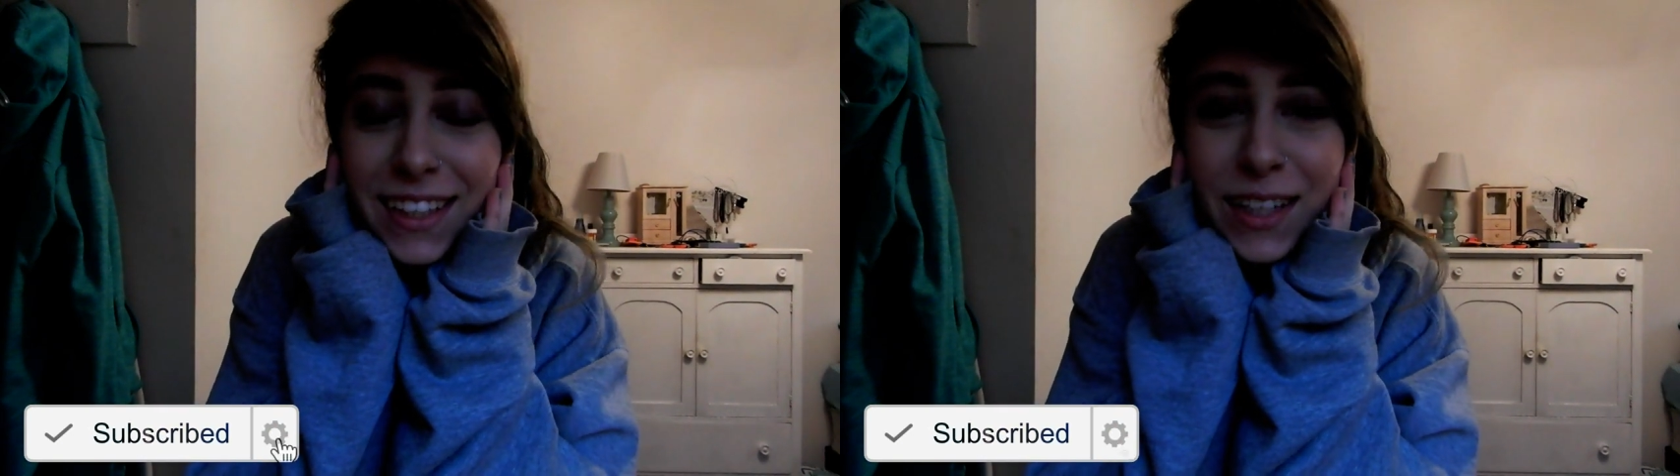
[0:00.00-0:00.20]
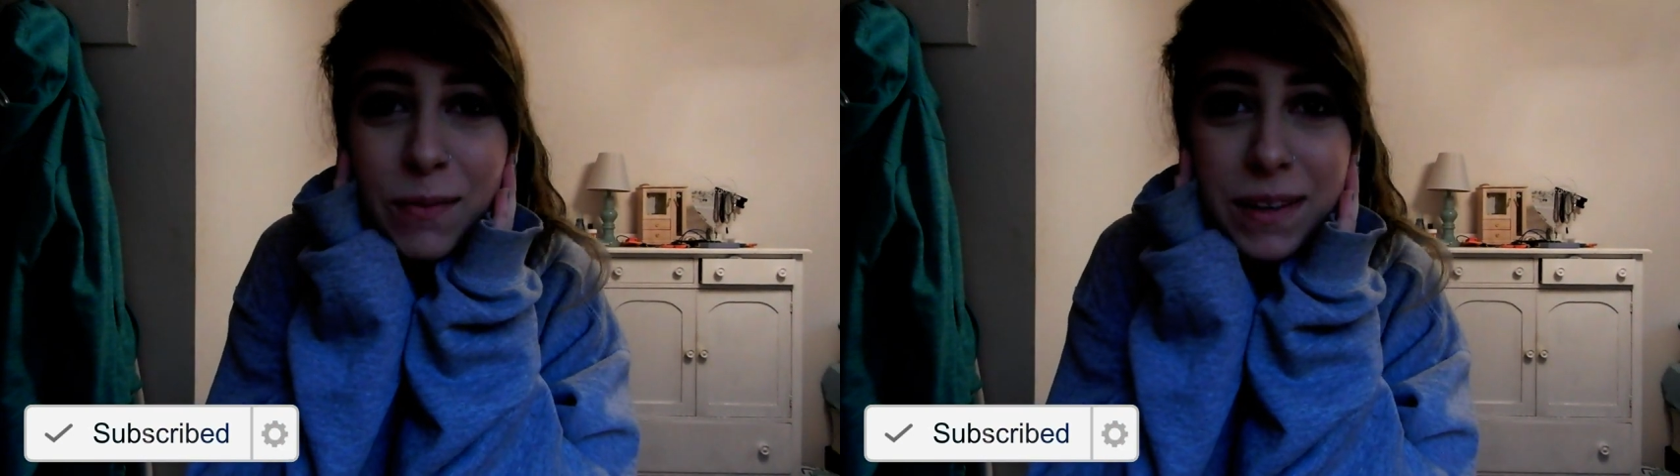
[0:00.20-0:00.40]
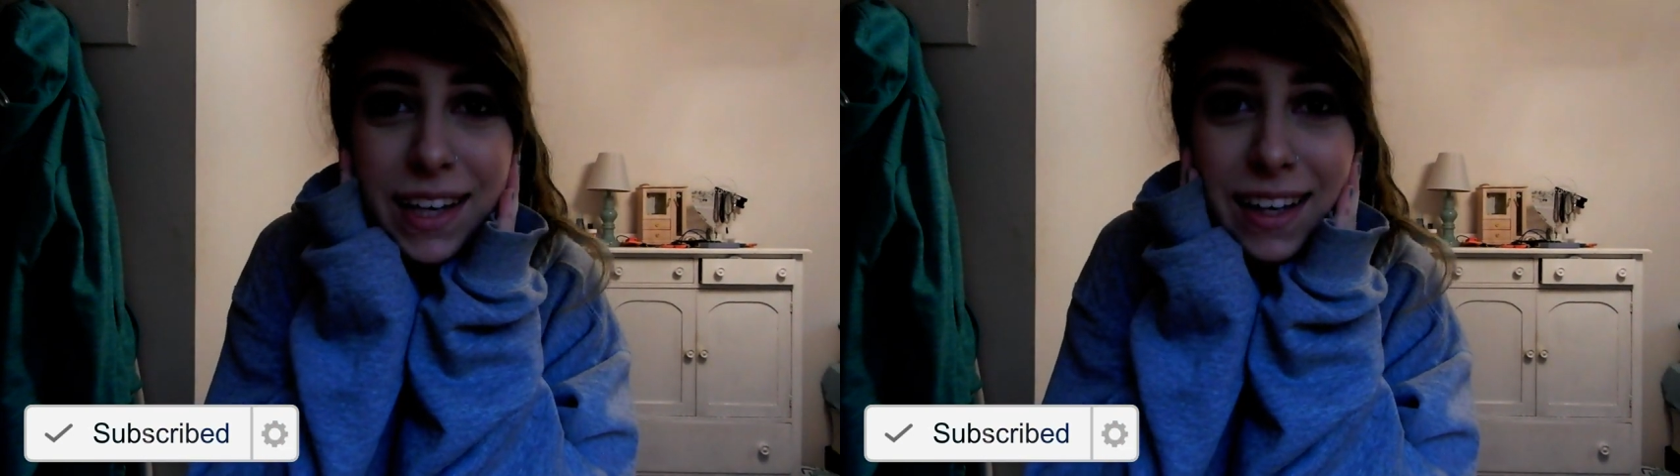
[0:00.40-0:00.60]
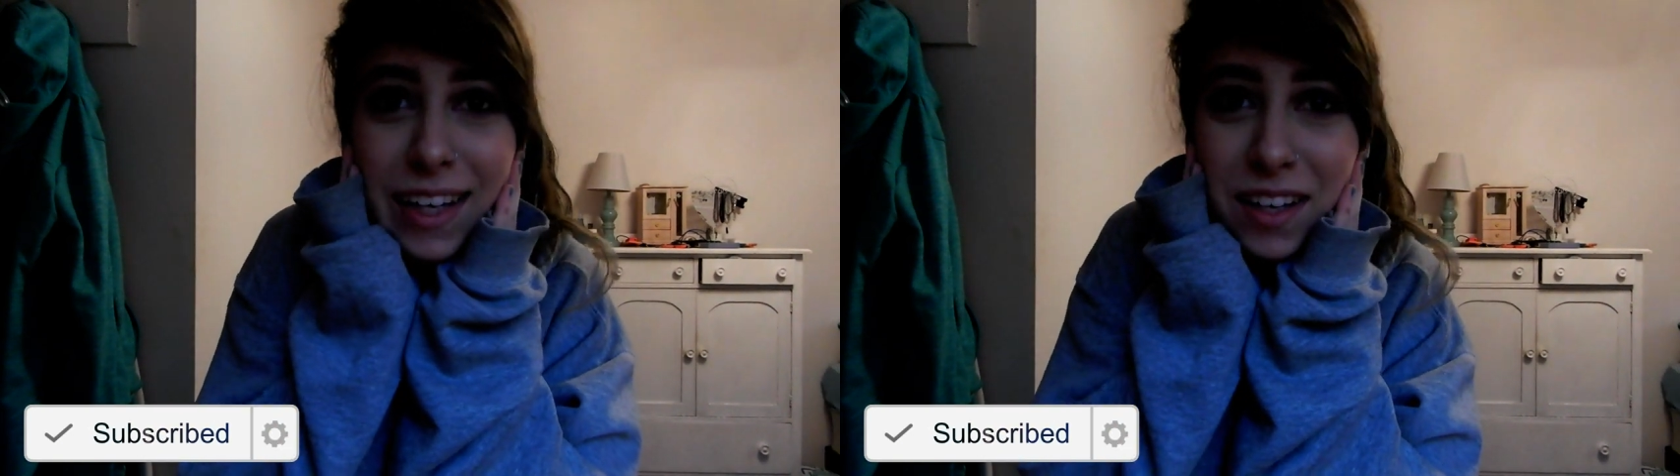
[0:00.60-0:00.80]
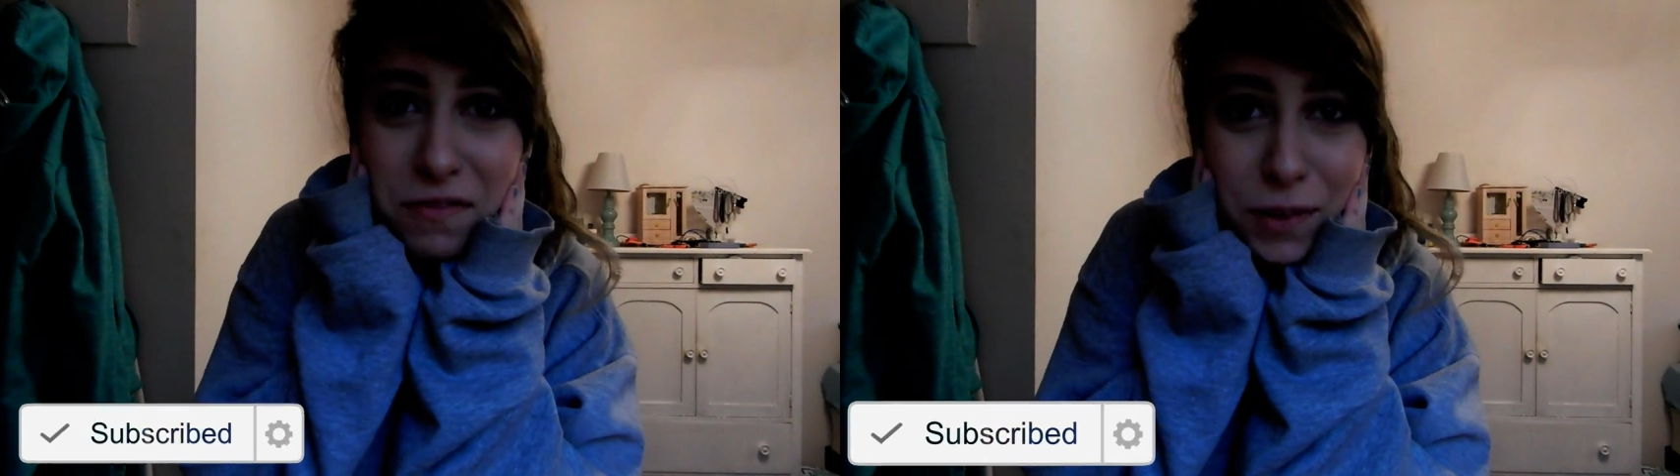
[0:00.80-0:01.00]
Look at me
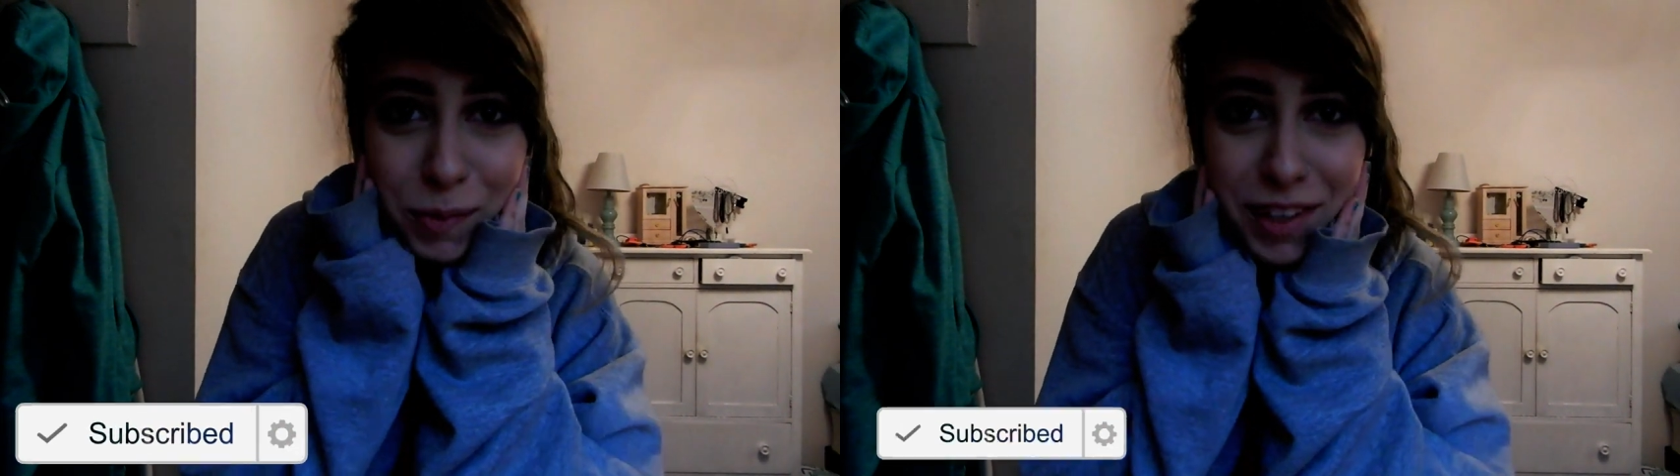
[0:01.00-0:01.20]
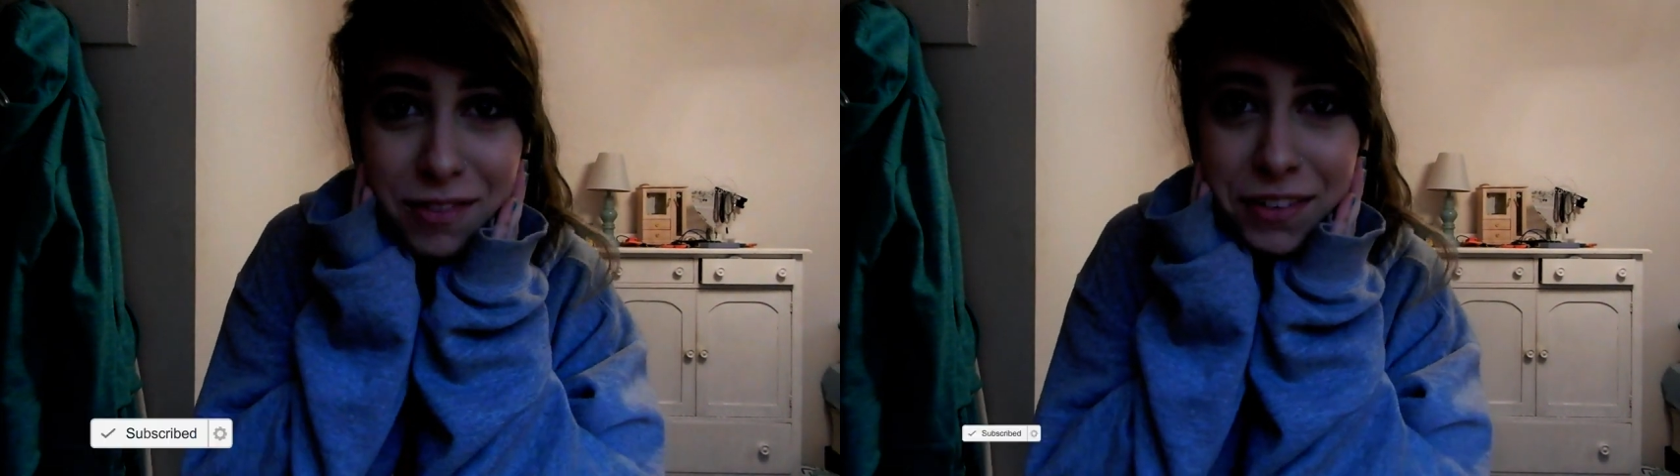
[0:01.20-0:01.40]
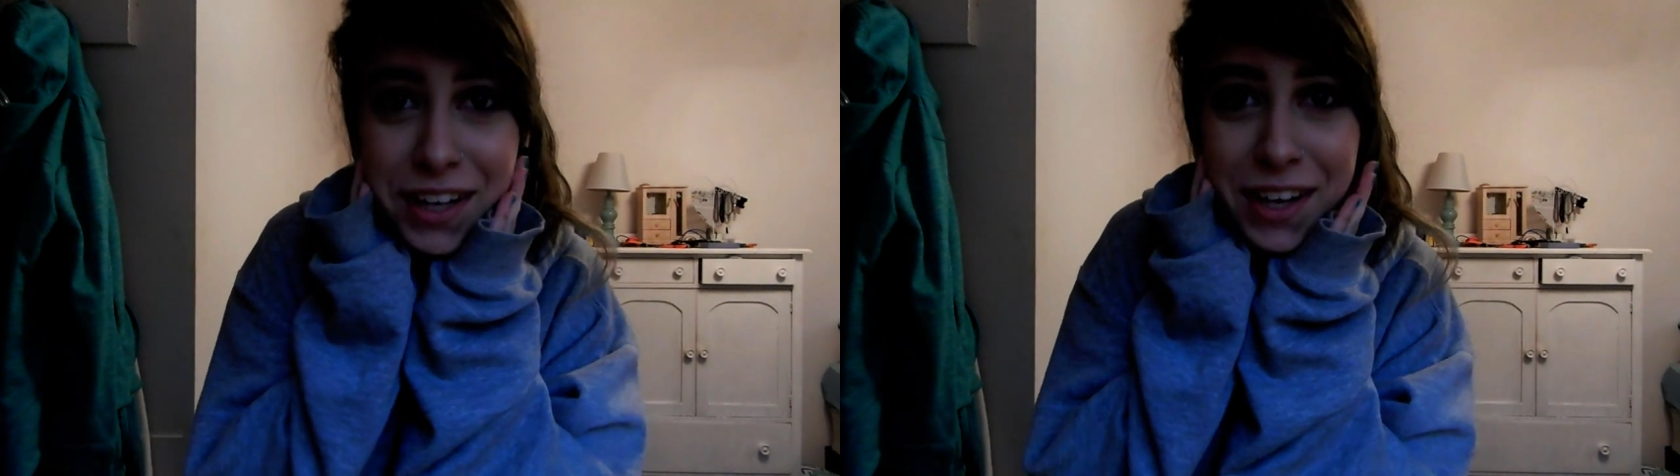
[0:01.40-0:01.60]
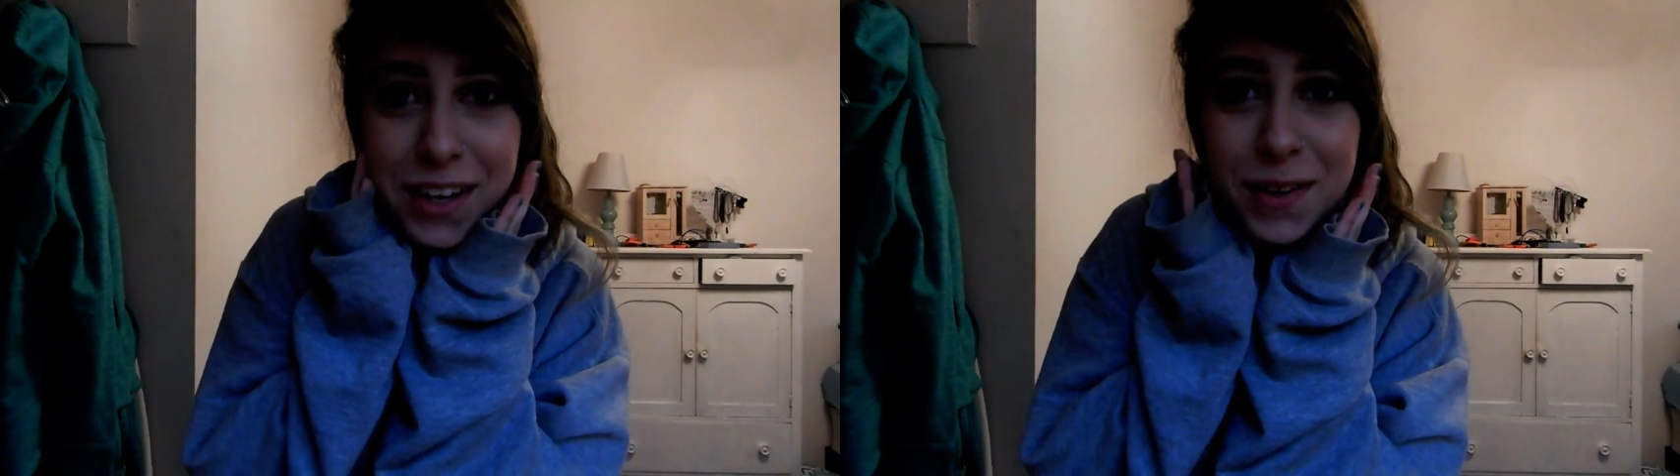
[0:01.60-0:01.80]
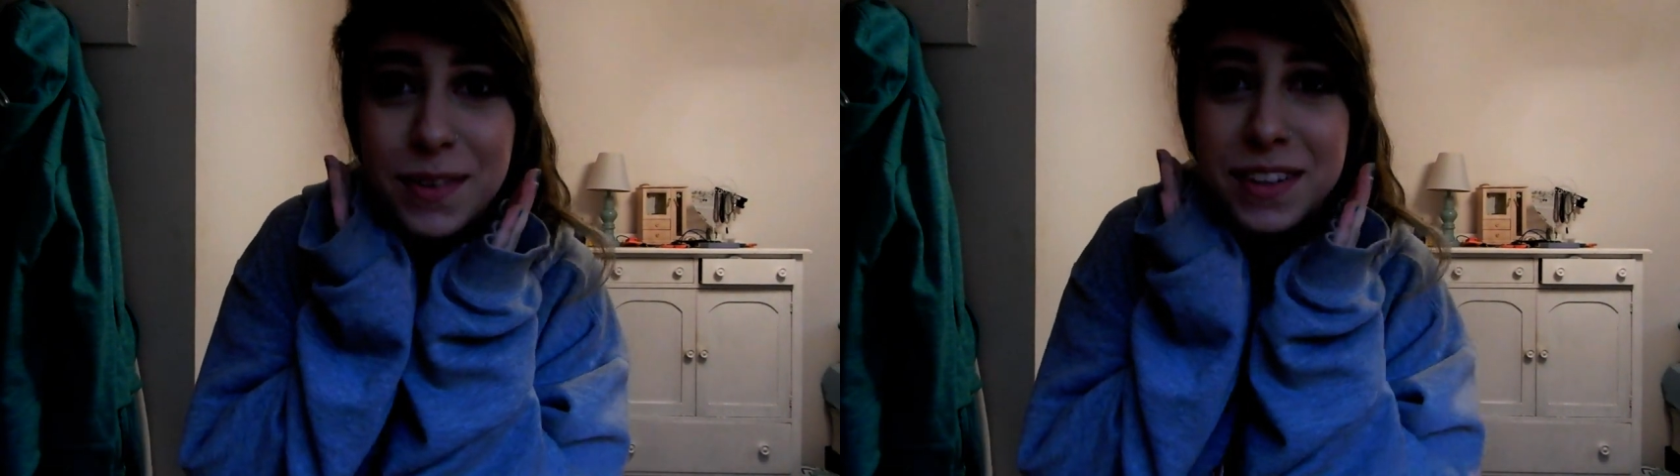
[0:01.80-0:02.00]
filming a video.